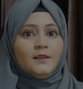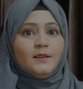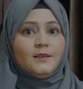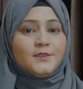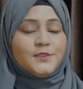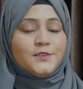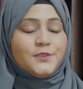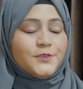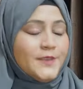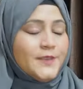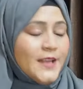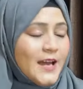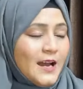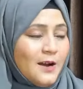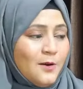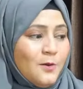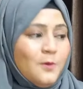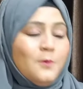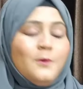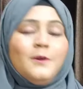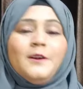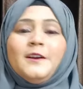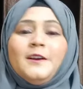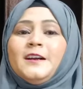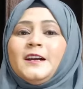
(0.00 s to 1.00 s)
So
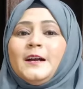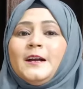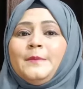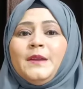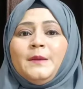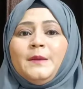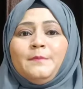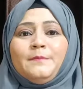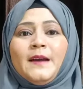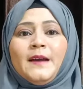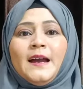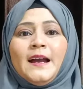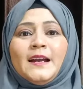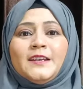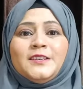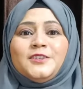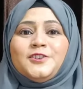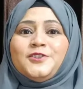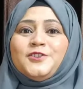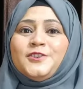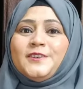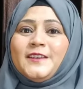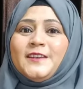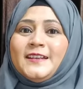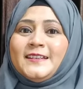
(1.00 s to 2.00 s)
now, coming back
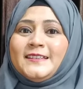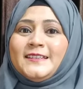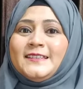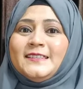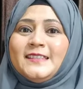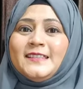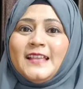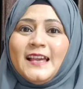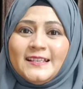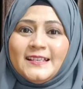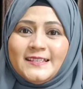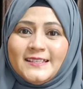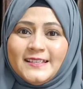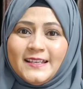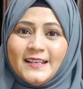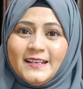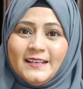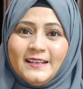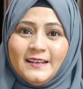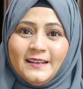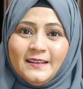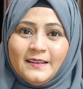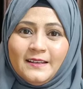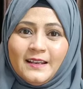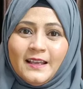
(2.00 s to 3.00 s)
to today's
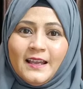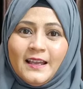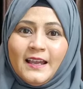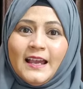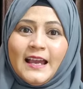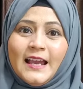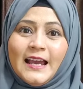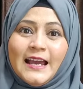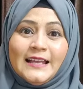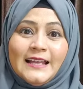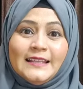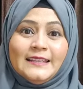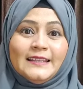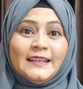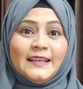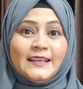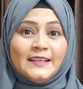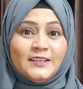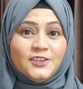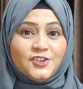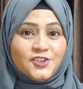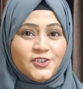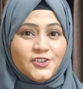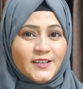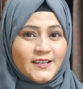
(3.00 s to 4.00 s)
lesson, and
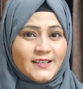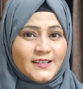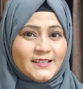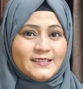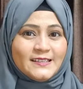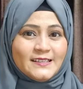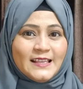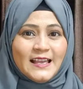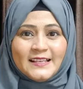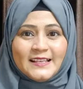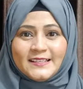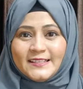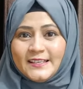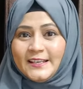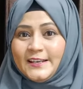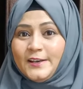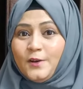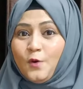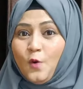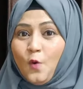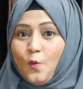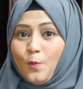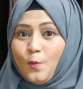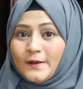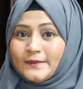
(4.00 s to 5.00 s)
in today's
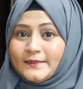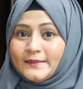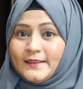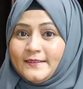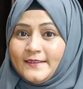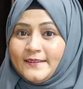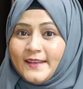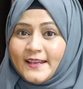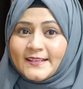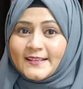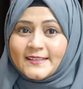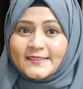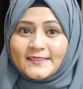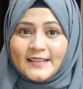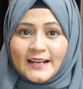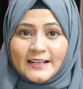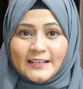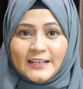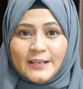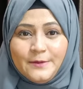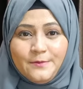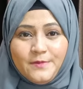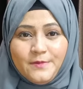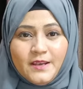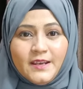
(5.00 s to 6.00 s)
lesson, over the next
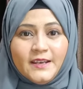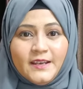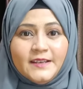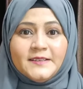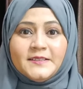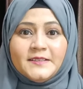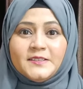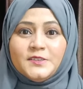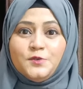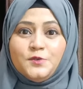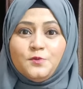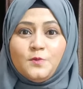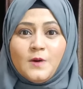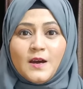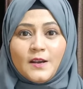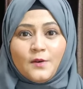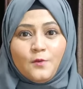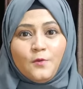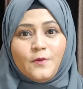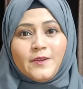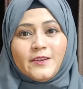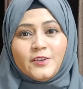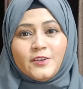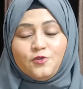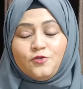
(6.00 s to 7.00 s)
30 minutes, you are
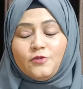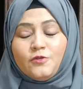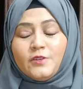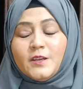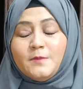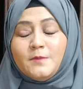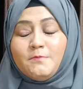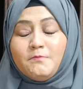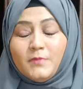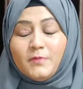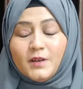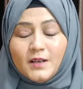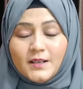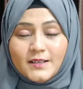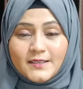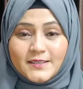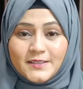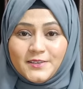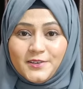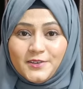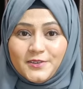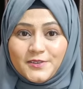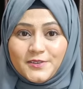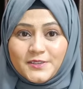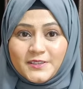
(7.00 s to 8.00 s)
going to
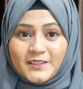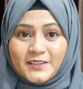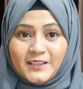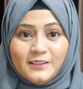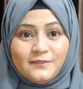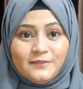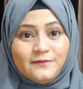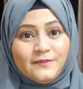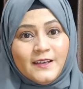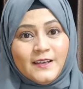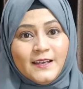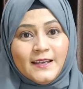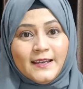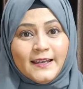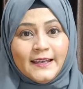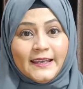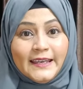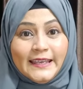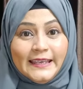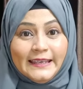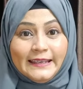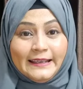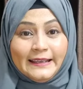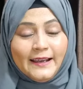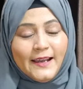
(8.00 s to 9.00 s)
immerse yourself
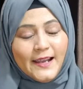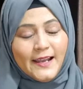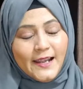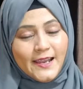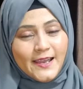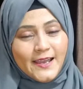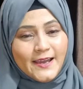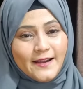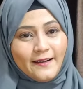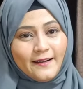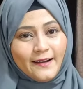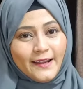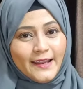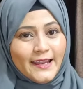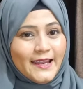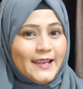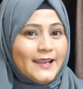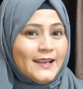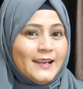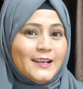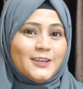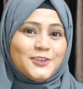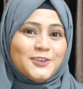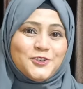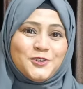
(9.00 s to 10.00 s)
in clear
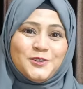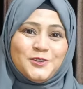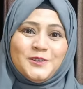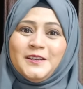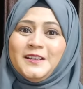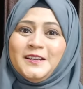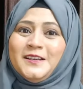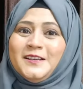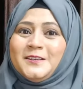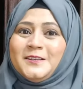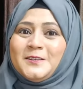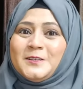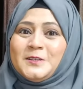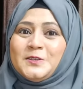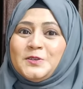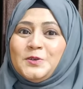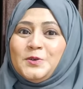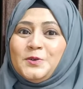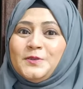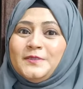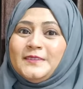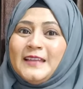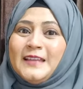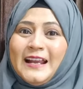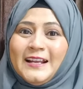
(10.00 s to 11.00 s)
English
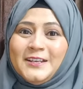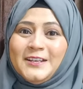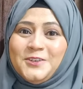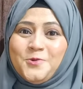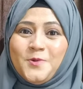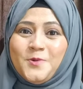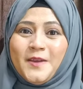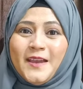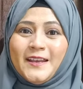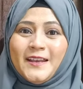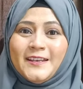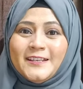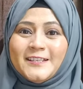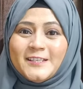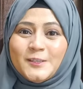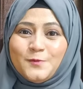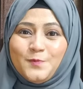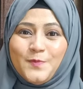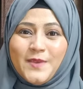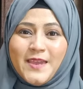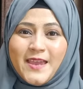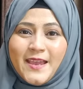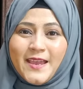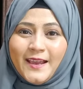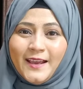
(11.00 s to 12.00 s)
so that you can
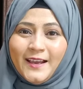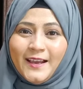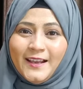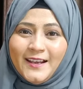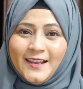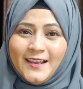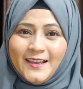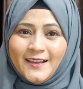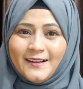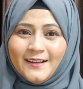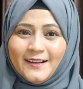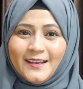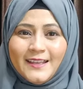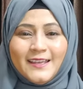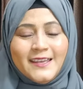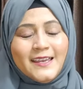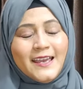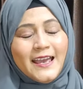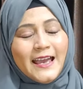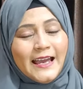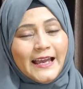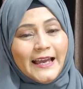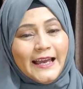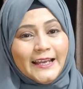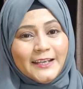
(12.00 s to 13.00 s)
speak clearly
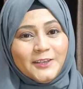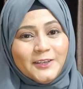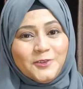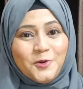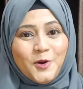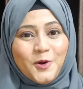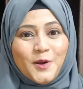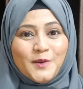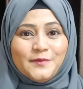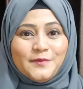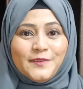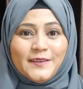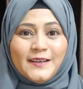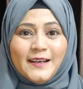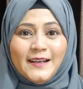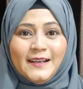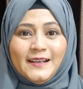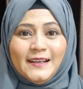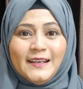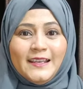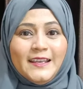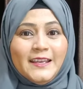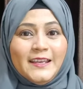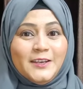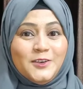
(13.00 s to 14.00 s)
and
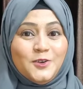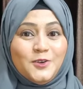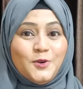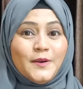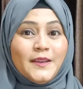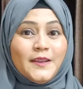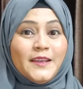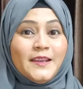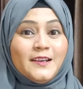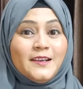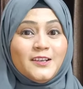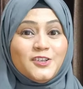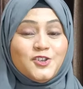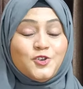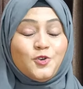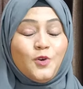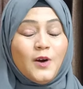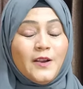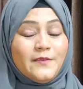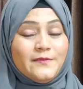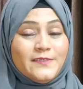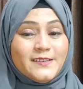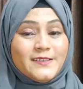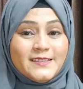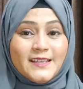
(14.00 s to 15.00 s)
confidently in your English
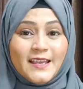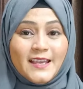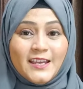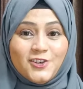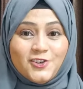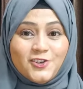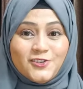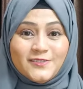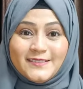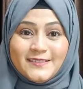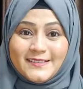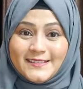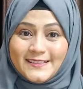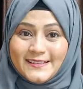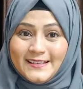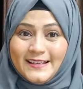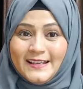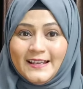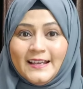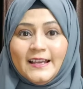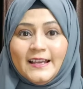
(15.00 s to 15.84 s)
conversations.